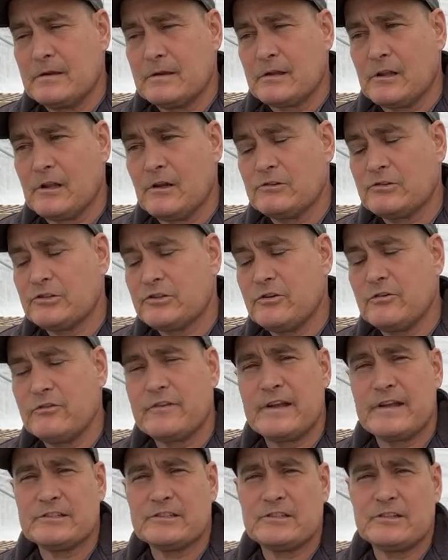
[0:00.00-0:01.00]
close to
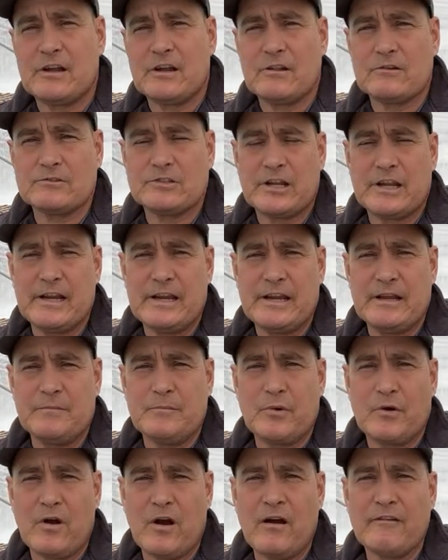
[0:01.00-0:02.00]
$2,000 a head
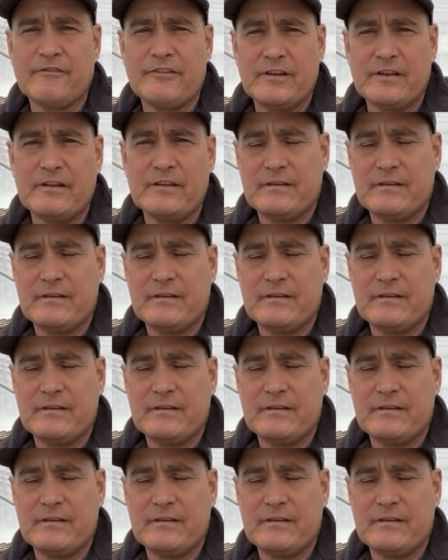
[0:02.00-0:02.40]
profit.